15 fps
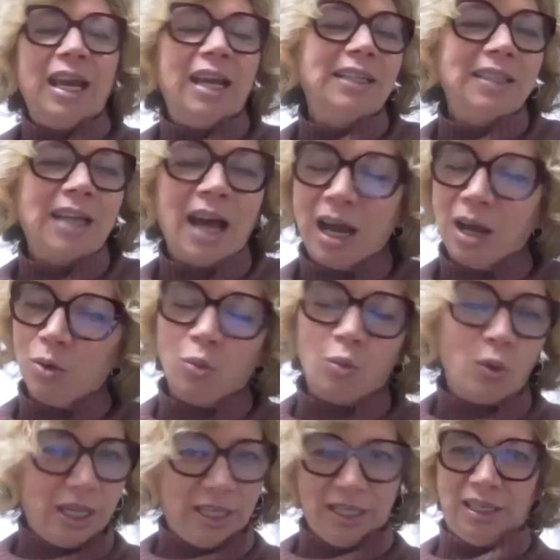and how
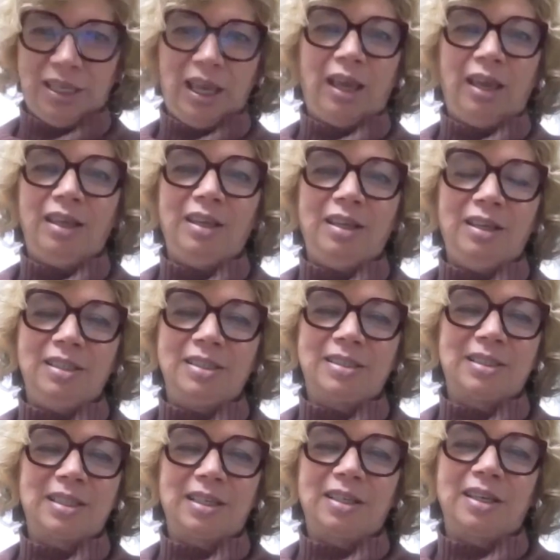YKK
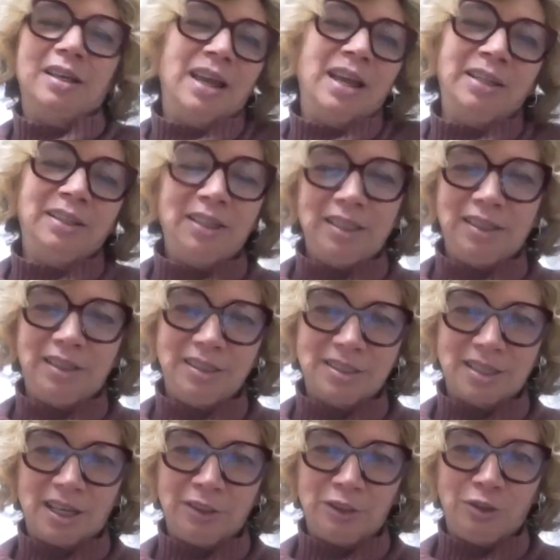is handling
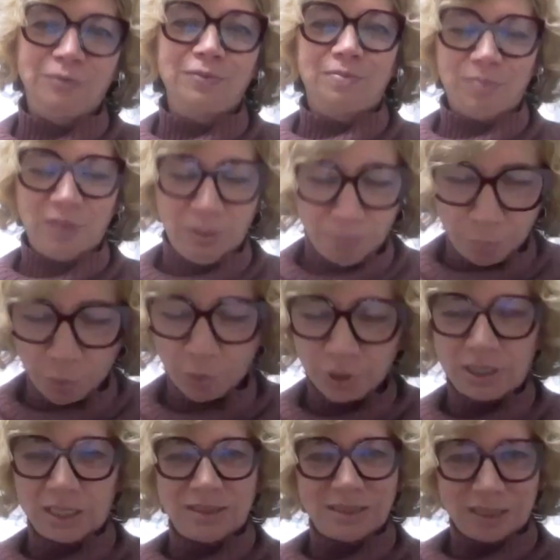this kind of
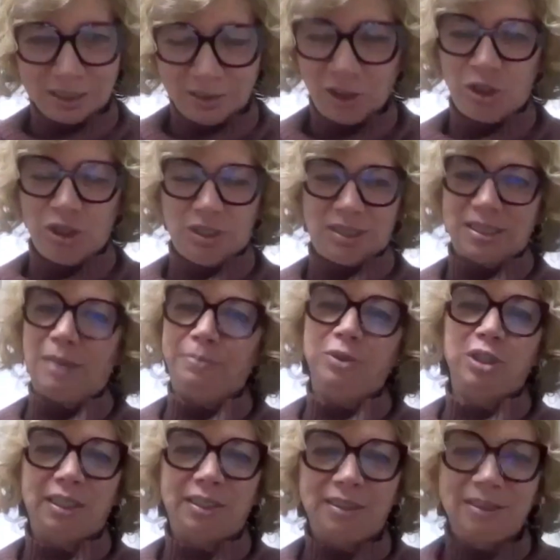important strategic
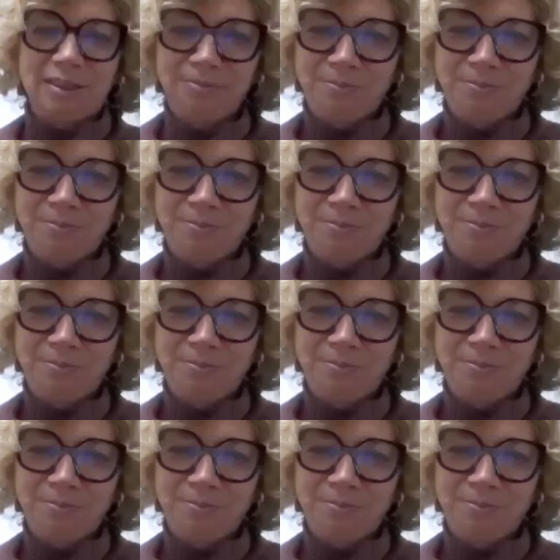subject.